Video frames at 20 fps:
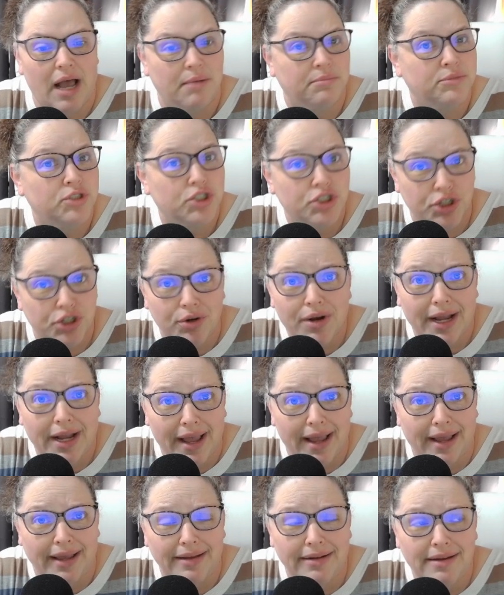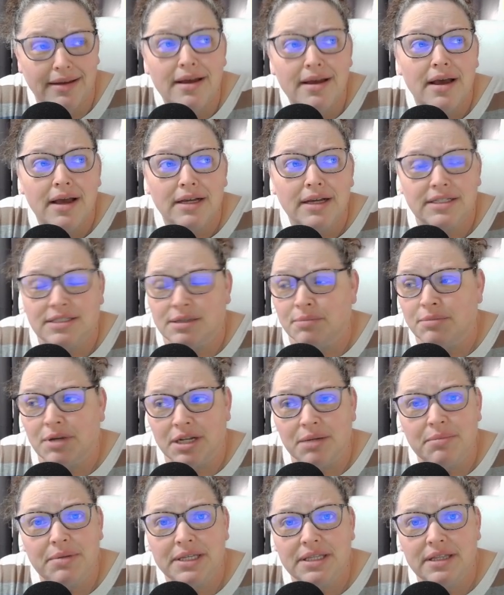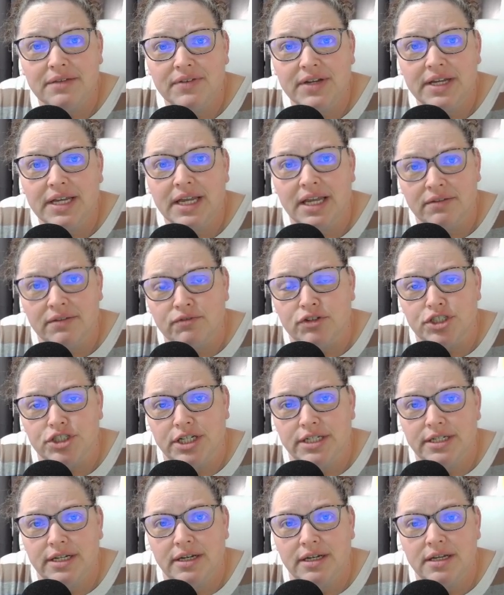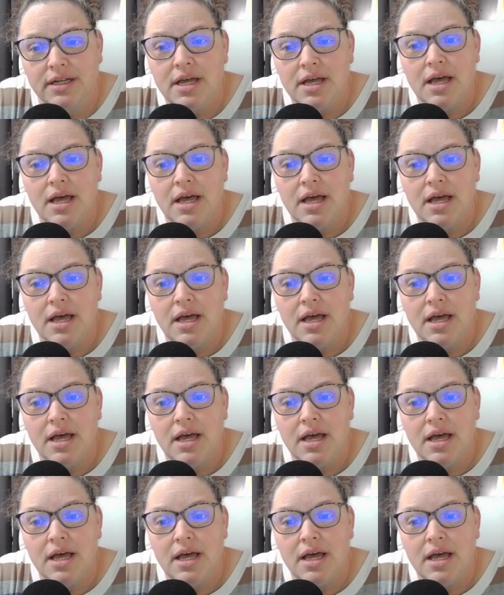I'm sure I can because I'm going to be living in Virginia,